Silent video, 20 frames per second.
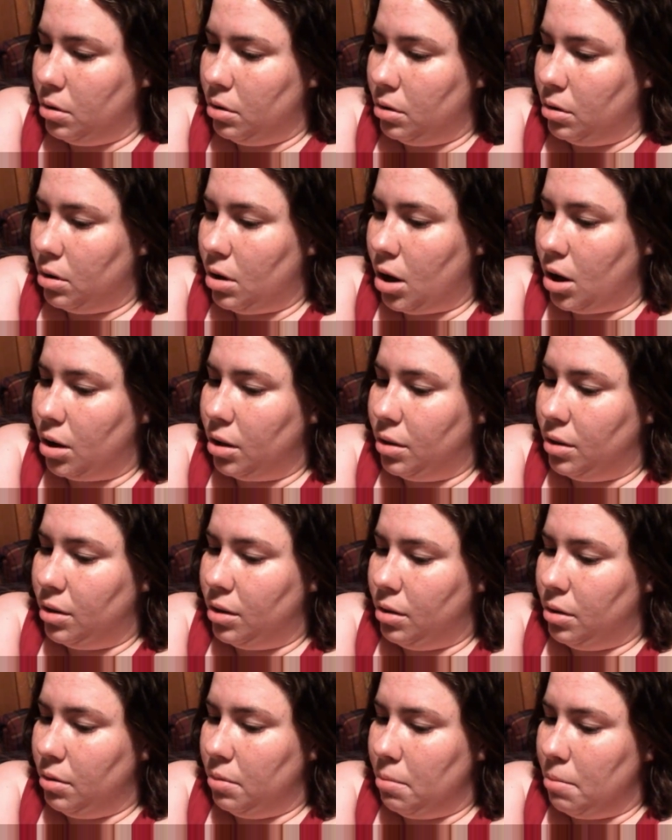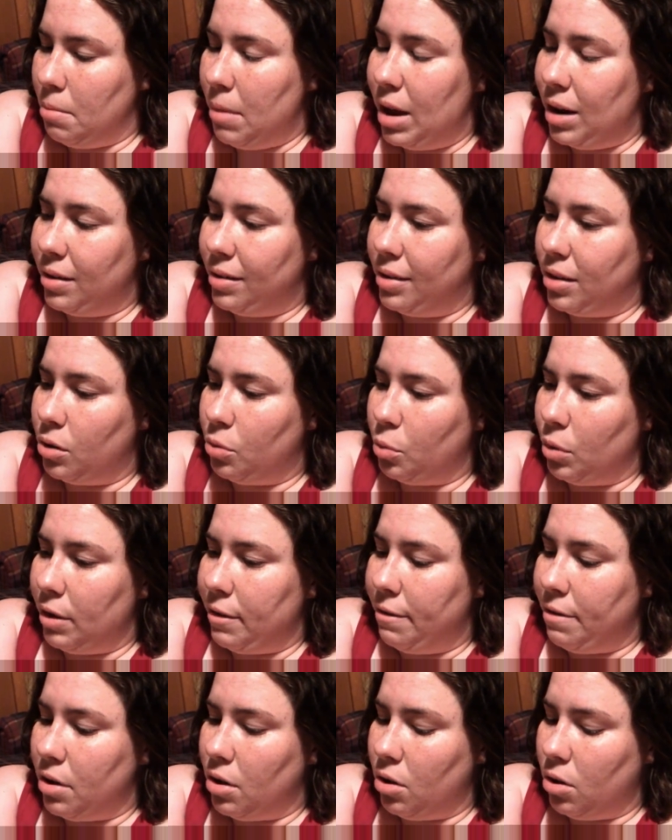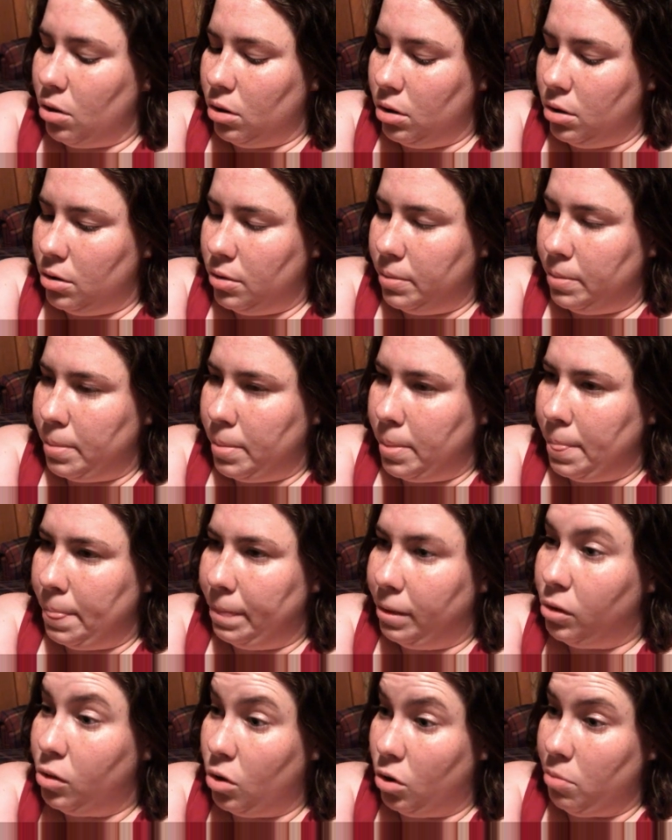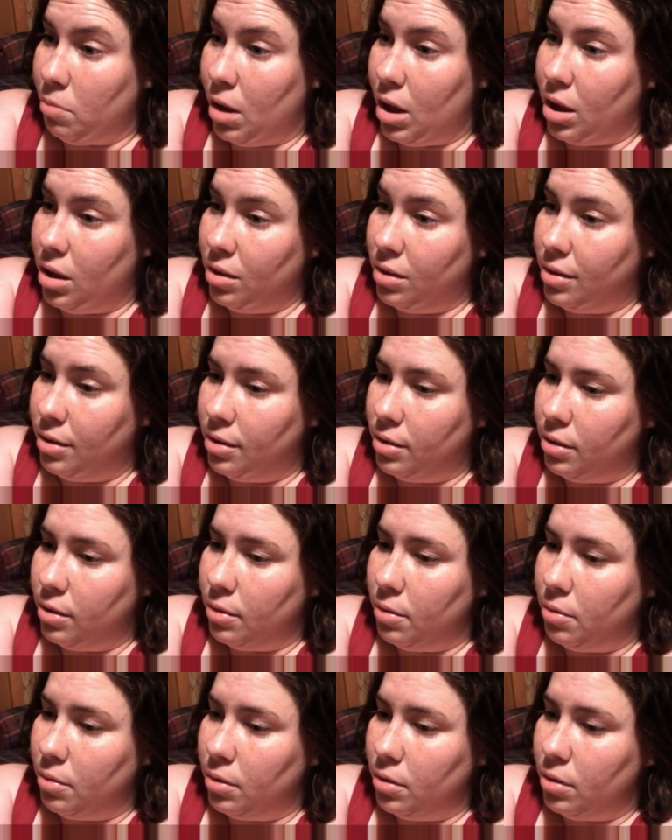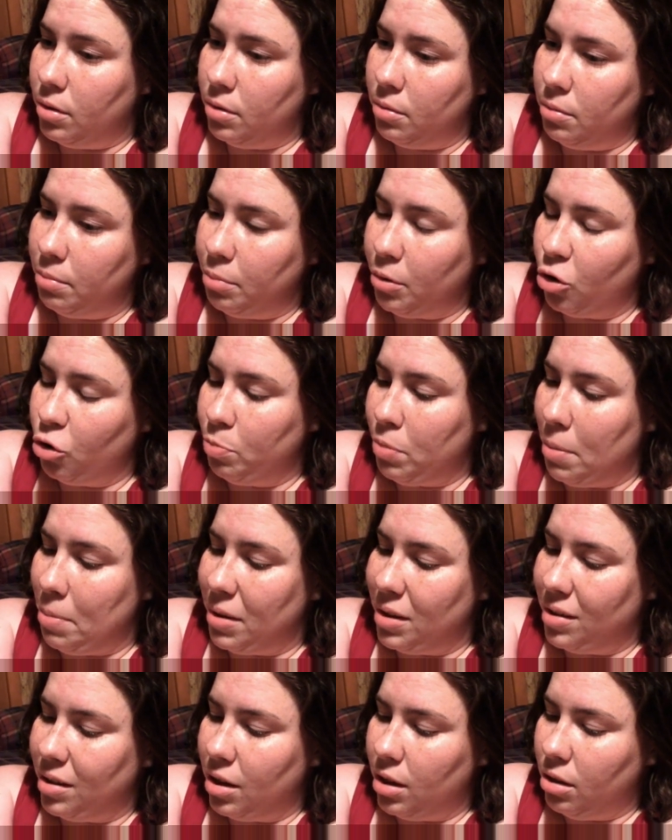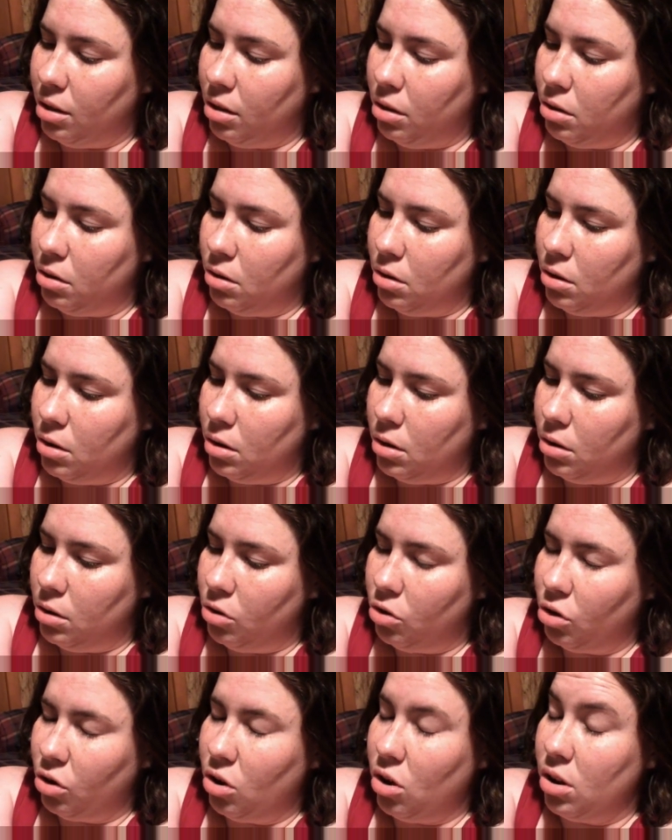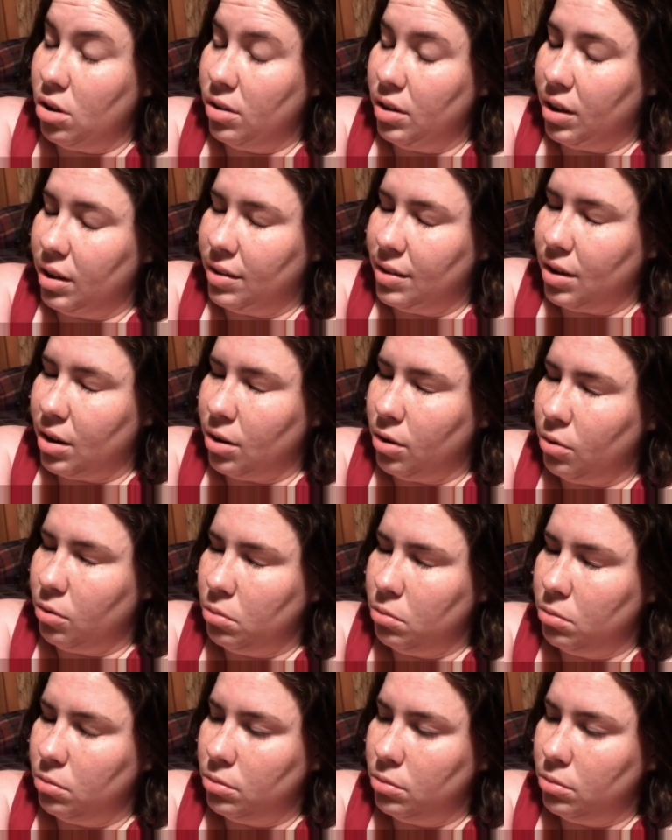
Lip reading: Got medicine refilled, took meds, brushed puppy teeth, took contacts out,